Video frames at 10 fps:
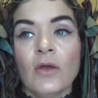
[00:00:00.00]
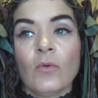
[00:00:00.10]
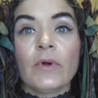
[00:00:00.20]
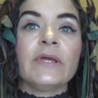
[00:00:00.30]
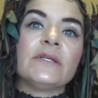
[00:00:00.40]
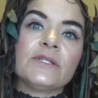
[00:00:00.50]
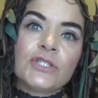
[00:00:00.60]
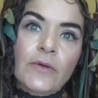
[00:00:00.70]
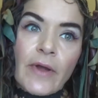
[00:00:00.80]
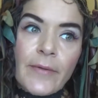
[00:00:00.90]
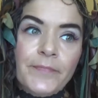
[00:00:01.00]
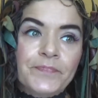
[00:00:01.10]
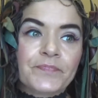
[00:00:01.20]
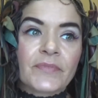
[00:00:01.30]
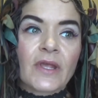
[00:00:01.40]
Well, he did show up.
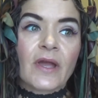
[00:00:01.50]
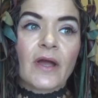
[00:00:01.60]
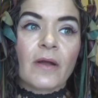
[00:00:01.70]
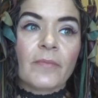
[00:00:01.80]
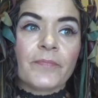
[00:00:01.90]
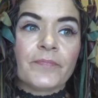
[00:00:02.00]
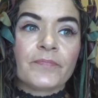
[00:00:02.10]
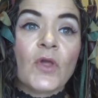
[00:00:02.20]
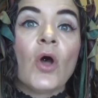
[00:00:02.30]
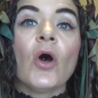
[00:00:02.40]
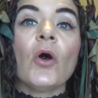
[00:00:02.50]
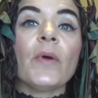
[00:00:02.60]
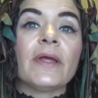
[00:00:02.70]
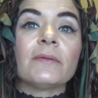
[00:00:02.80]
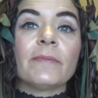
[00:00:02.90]
Oh,
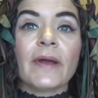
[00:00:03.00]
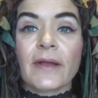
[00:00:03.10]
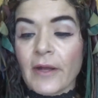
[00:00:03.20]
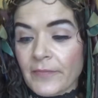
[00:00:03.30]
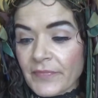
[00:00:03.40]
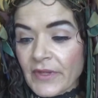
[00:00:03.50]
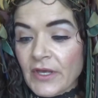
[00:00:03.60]
wait, let me back up.